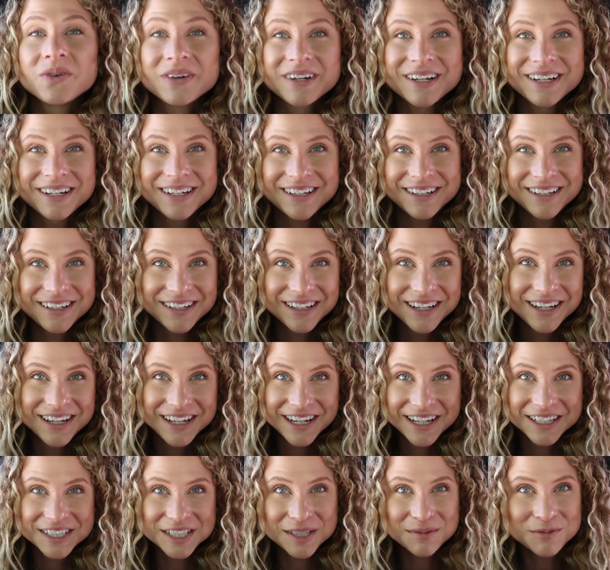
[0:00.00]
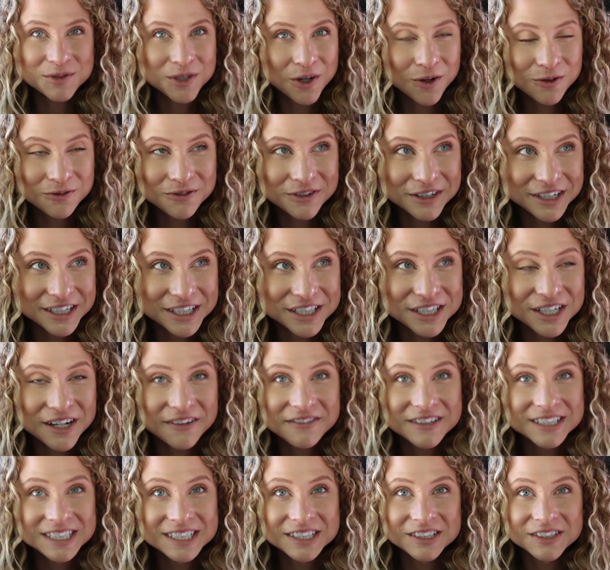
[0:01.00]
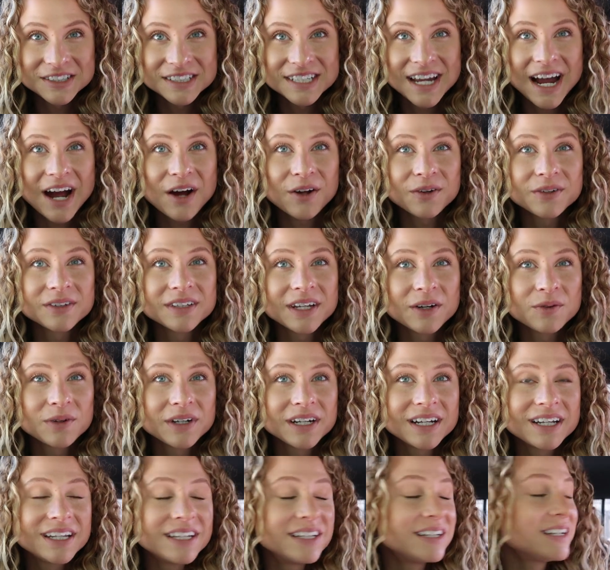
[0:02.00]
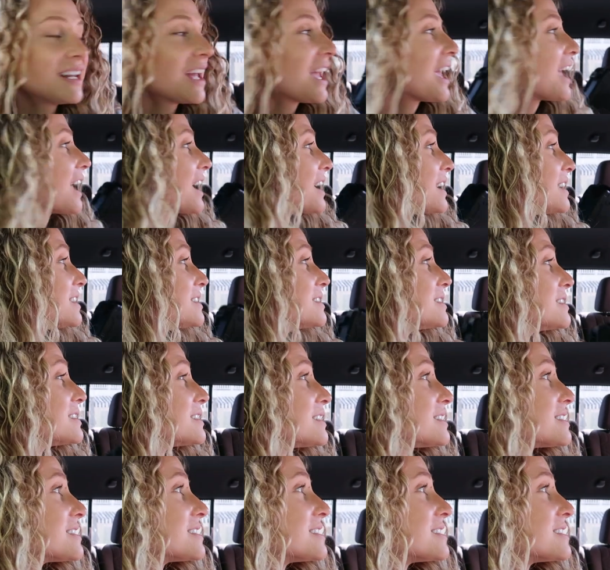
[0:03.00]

we're gonna get some drone footage of this little town that we're in and